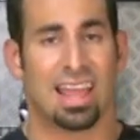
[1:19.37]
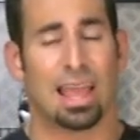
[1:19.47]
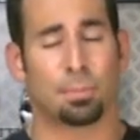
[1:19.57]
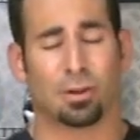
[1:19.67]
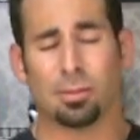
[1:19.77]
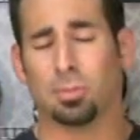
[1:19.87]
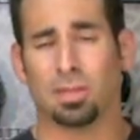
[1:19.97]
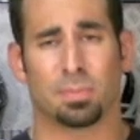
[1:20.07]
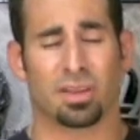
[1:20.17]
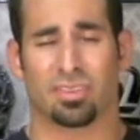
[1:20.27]
and probably
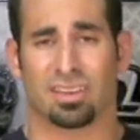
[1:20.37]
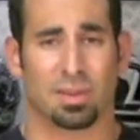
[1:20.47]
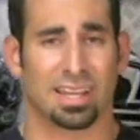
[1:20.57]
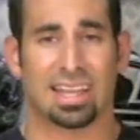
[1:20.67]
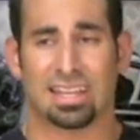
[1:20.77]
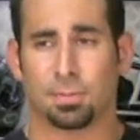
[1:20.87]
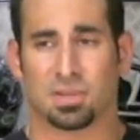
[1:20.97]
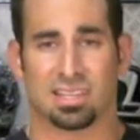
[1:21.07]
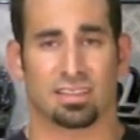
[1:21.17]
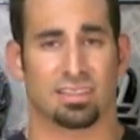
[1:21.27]
better than about eighty
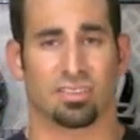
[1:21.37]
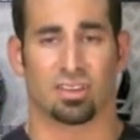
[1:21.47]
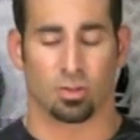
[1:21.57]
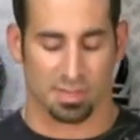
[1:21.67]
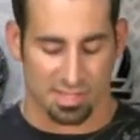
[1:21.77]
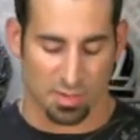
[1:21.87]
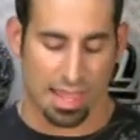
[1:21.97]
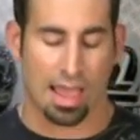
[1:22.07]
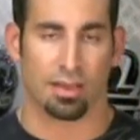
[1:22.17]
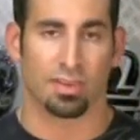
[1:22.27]
percent of the other helmets that we
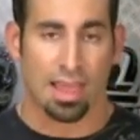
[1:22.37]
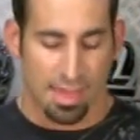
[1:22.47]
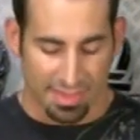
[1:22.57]
have.